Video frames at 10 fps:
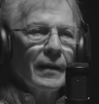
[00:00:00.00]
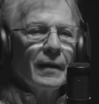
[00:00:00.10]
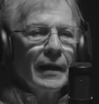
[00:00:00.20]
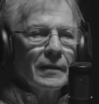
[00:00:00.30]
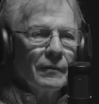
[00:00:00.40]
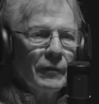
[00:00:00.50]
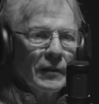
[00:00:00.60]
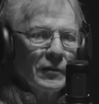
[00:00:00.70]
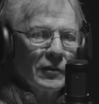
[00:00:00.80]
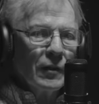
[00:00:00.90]
that liked to
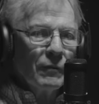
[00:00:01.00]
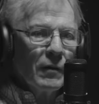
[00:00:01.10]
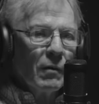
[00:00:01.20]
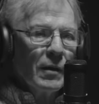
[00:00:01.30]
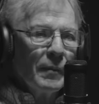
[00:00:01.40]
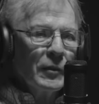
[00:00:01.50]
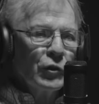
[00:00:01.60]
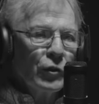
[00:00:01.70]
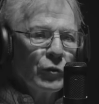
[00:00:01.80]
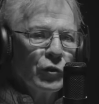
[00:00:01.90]
fix this stuff called
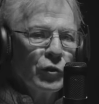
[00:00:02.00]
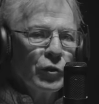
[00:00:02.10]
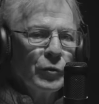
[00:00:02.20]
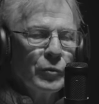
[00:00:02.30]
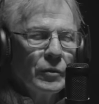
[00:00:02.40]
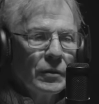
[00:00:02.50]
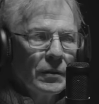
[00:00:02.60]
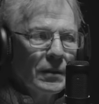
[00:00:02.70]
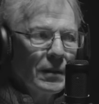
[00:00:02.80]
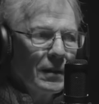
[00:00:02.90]
Comanchero stew,
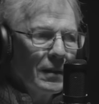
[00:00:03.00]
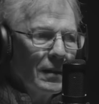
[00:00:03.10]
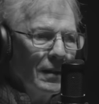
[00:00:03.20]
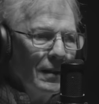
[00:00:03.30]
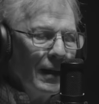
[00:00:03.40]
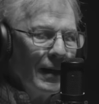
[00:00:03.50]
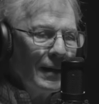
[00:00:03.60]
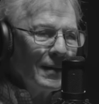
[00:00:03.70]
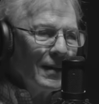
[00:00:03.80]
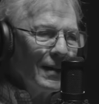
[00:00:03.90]

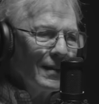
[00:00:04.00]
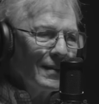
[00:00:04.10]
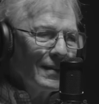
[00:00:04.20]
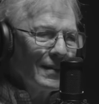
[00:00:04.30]
and there